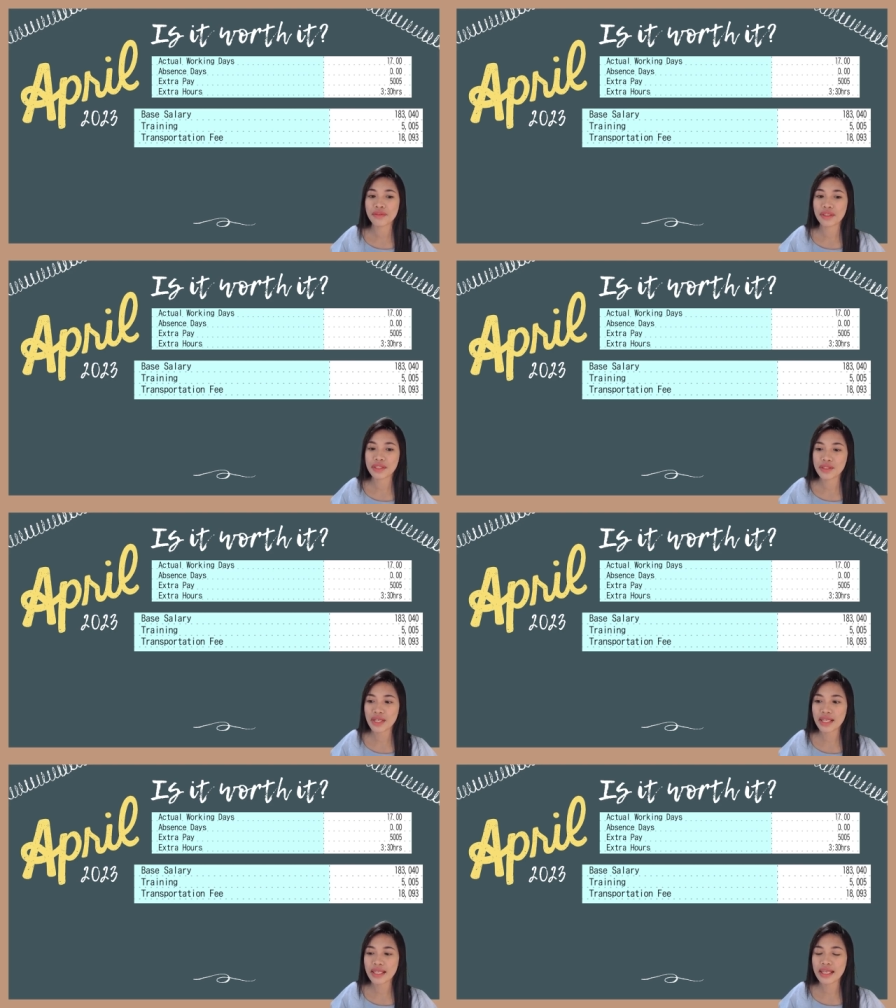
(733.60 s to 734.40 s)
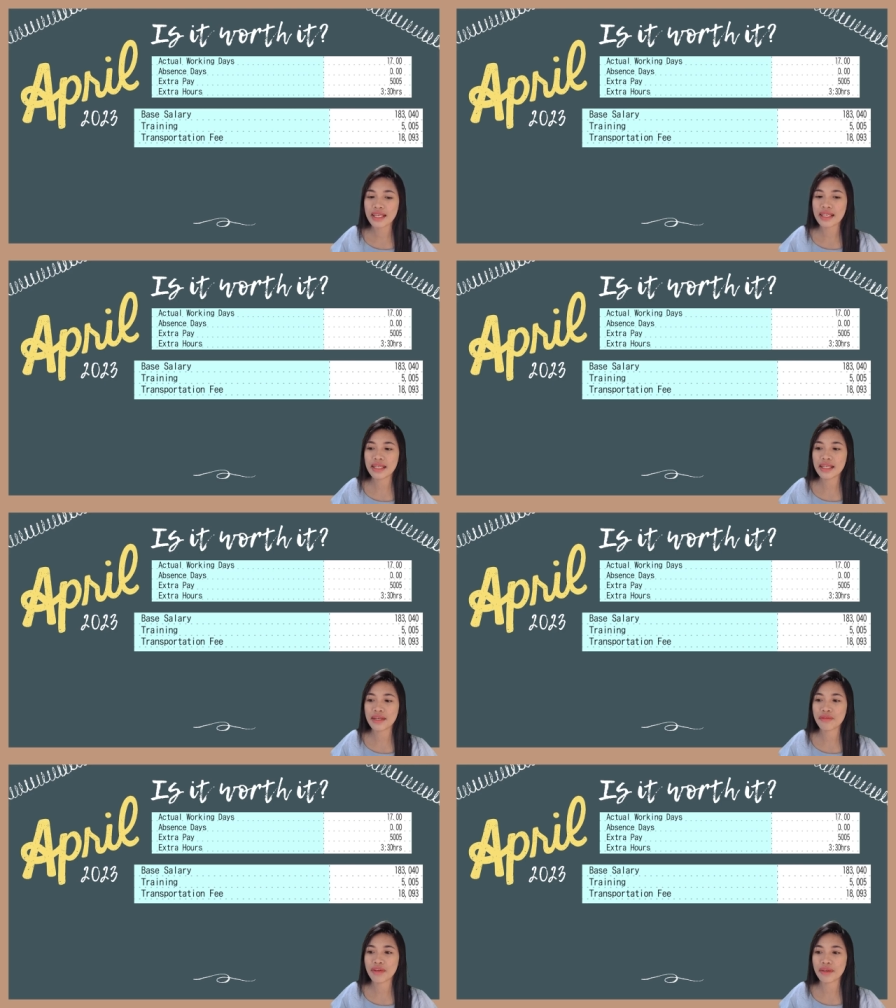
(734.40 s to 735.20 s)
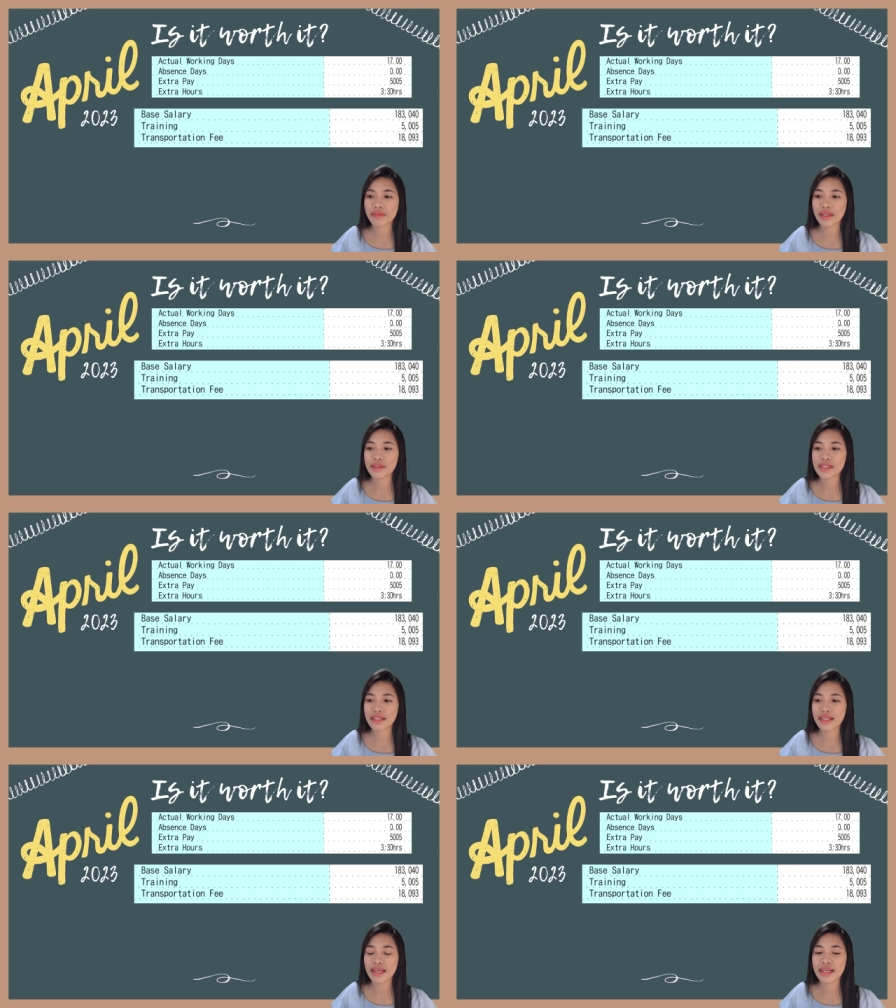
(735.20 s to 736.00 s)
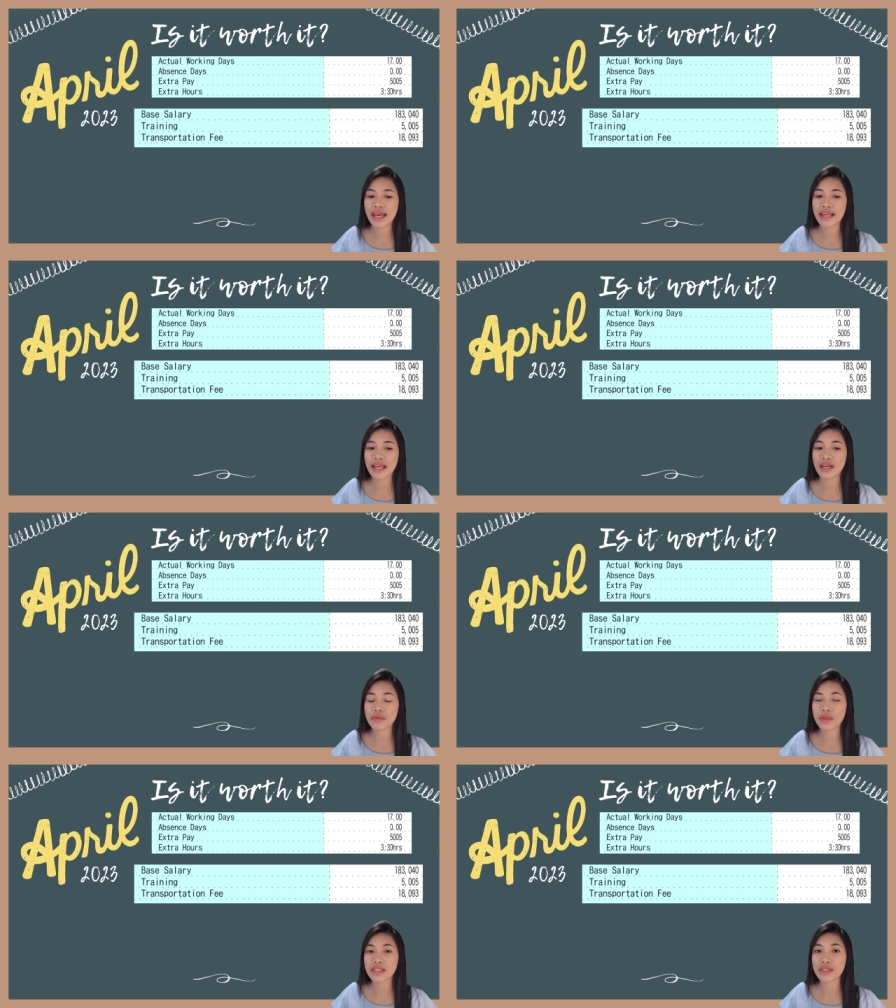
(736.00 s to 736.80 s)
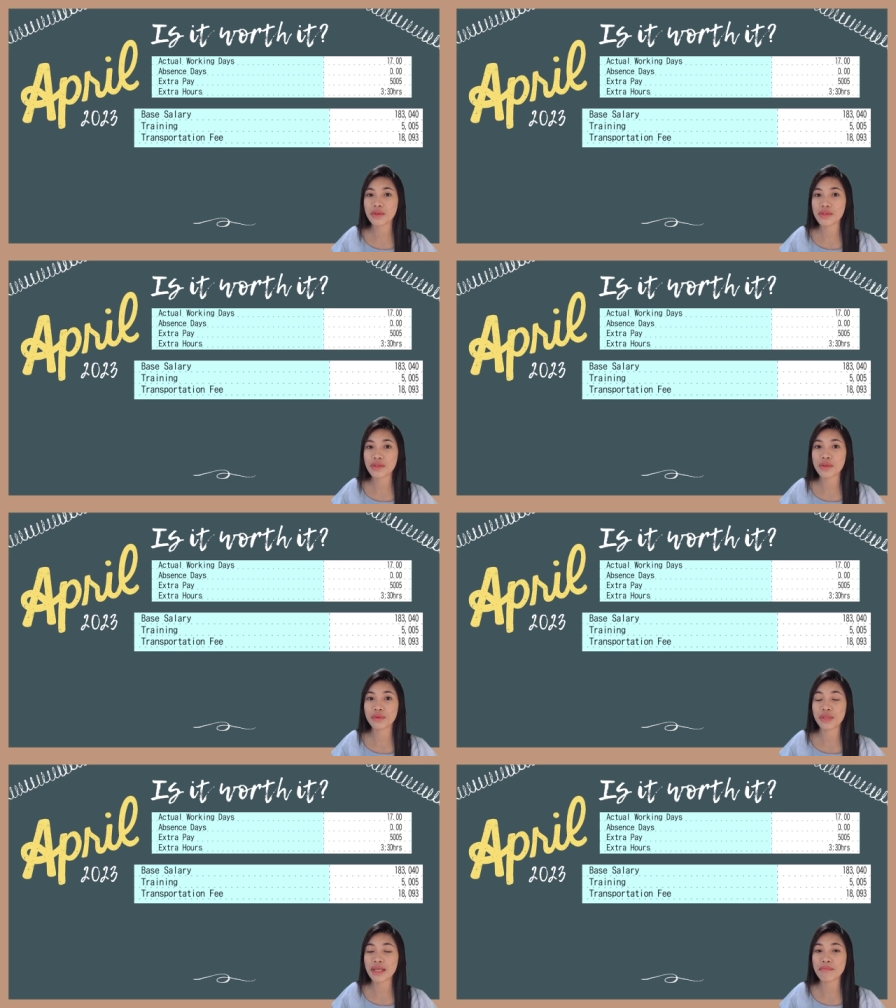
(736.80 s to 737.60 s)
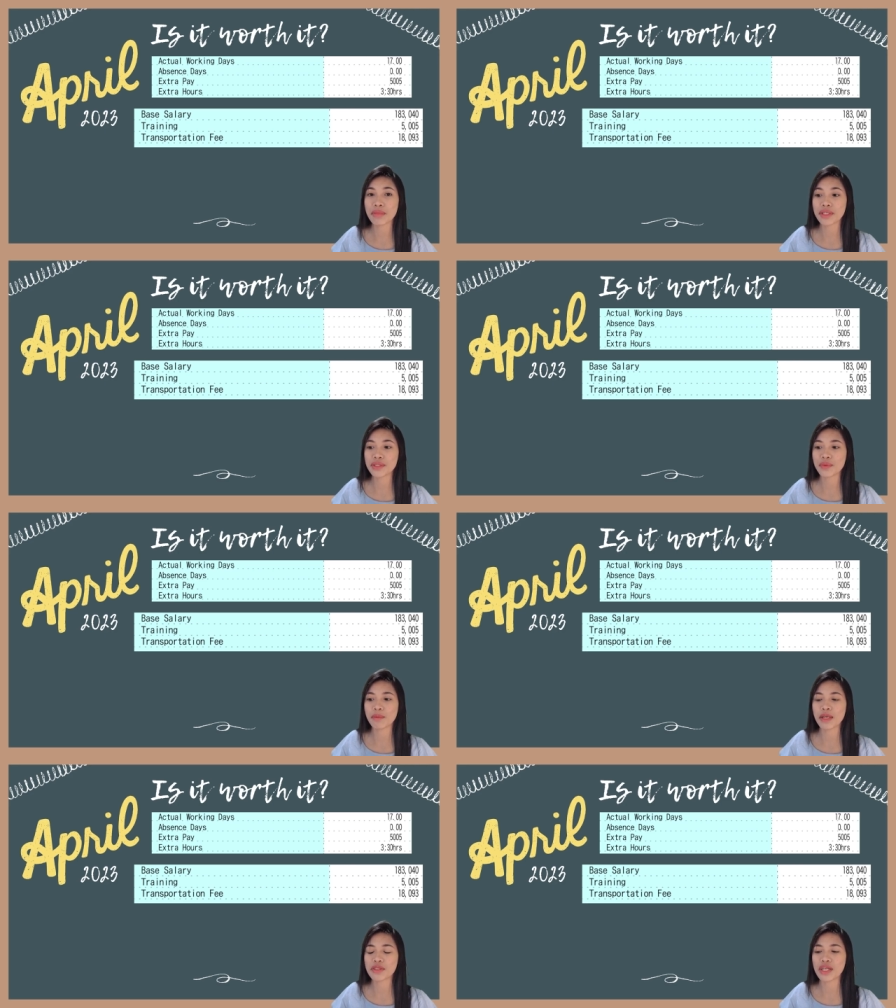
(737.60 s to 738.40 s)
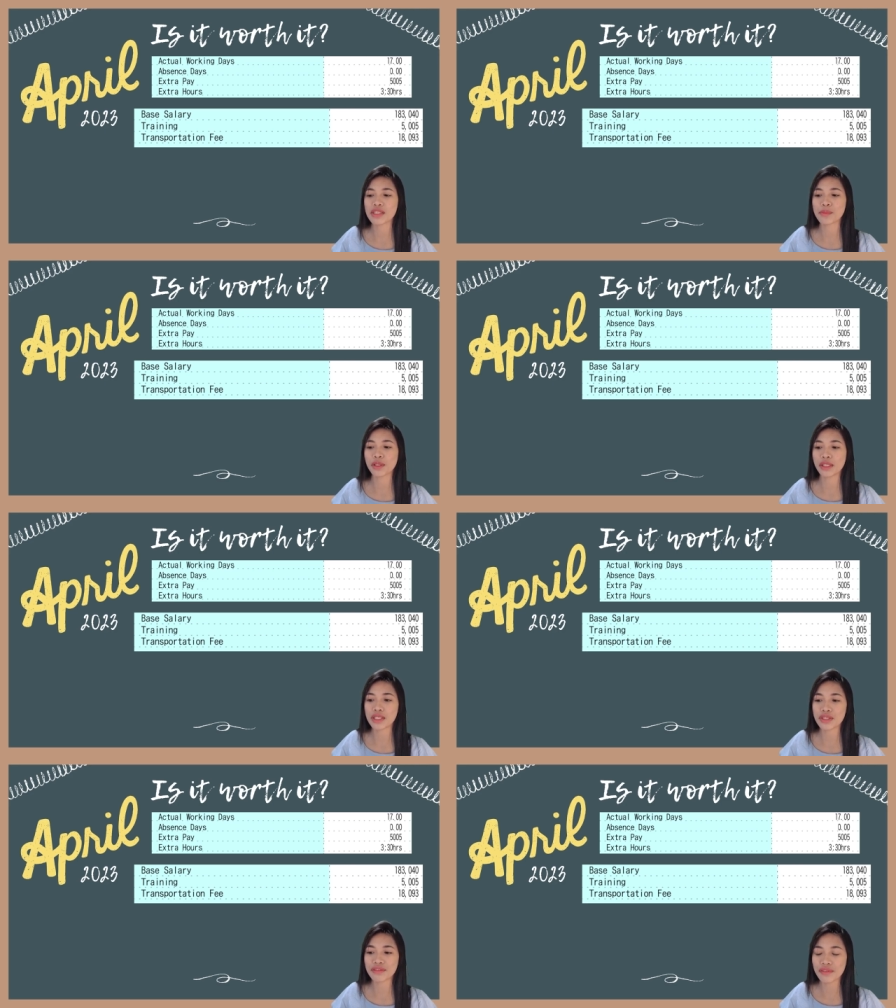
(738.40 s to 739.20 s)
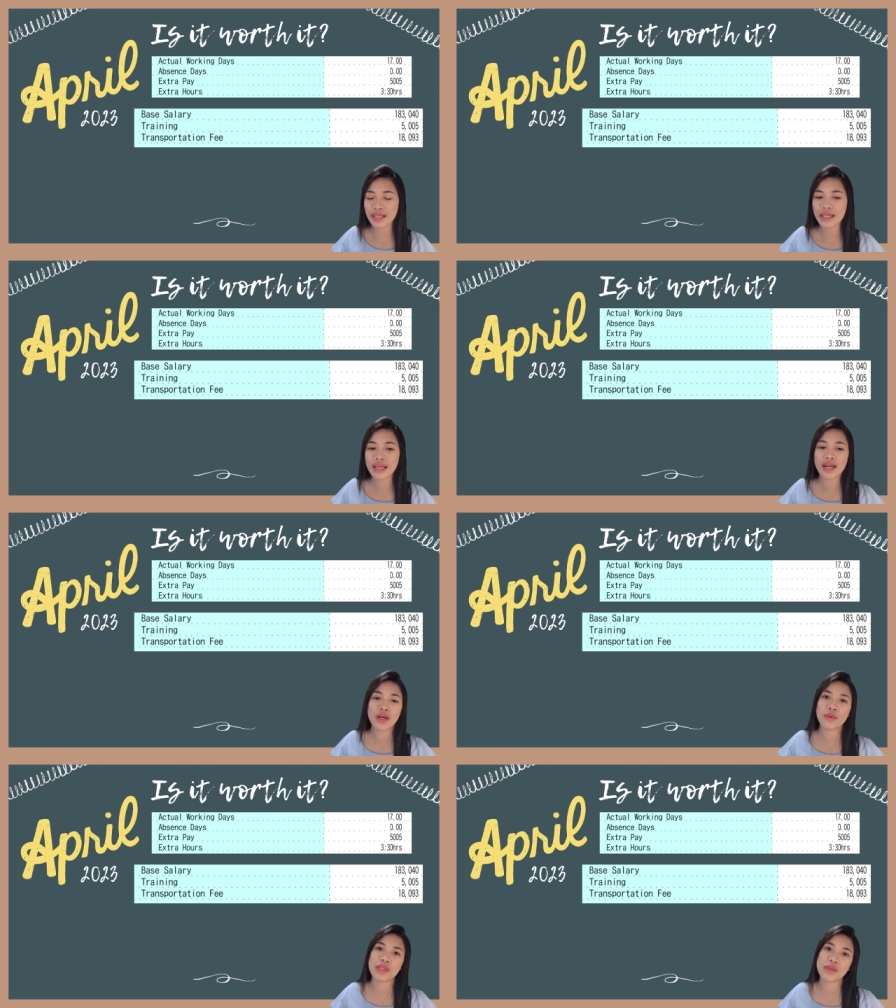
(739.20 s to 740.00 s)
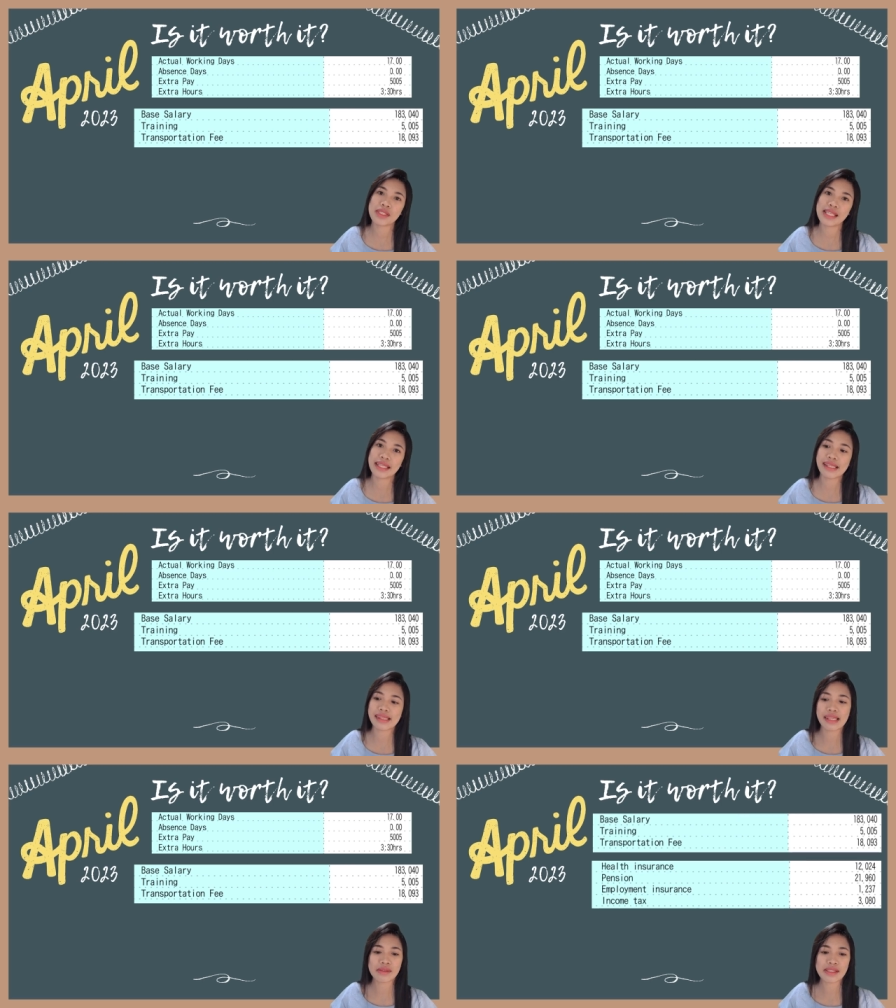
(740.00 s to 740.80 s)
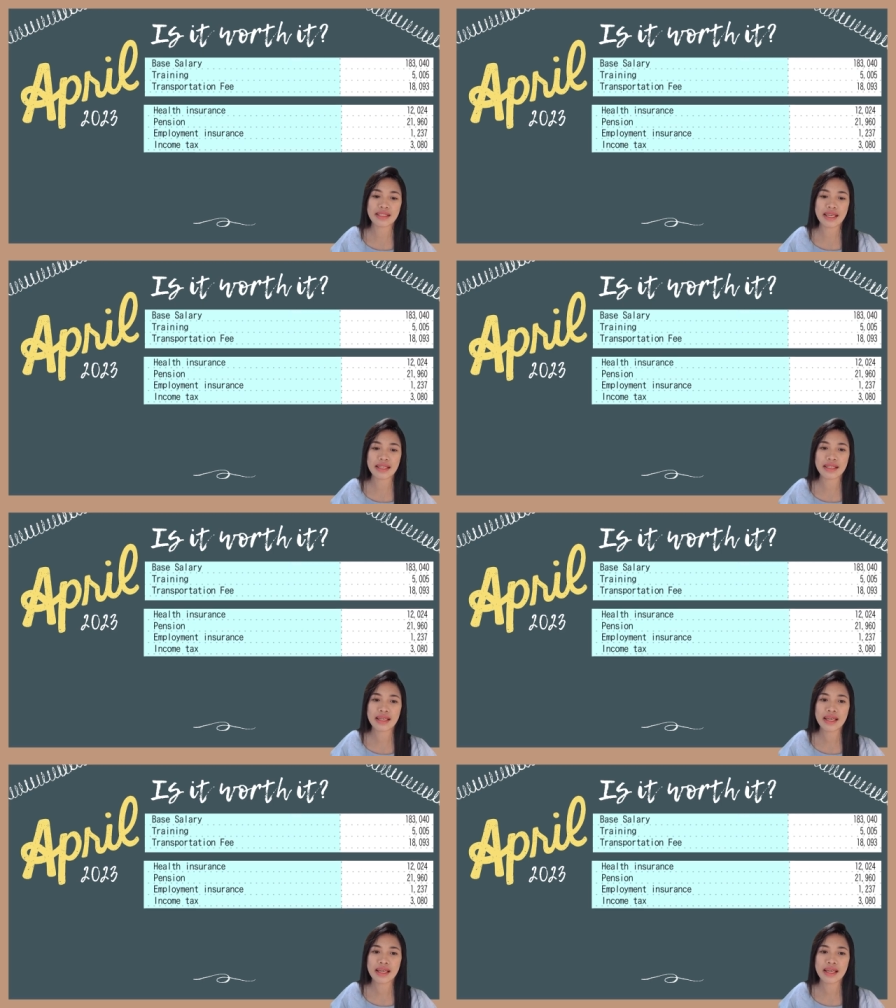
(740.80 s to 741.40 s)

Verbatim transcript: For the training, five thousand yen, and I was also reimbursed with my transportation fee, which was eighteen thousand yen.